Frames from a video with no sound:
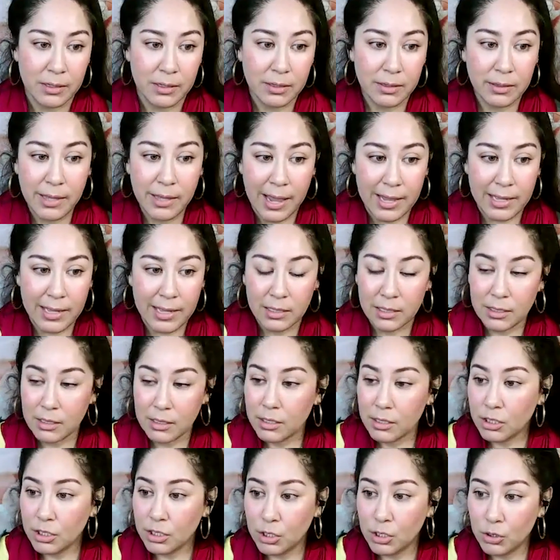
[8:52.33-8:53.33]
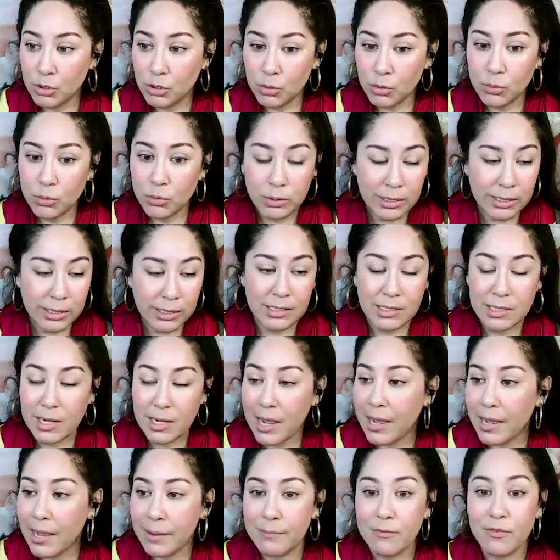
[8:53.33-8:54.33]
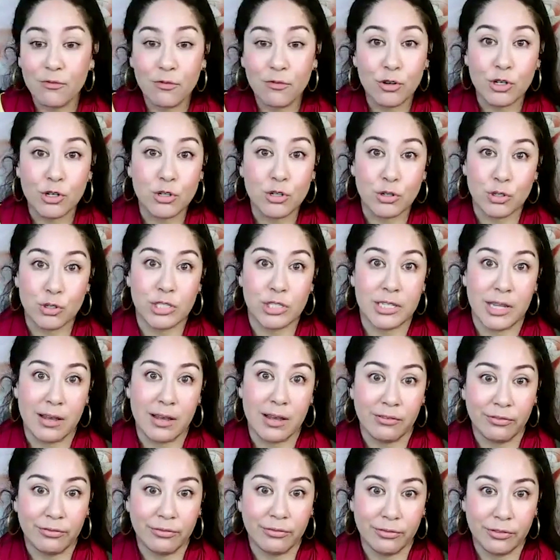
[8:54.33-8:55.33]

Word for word: that you need time for yourself.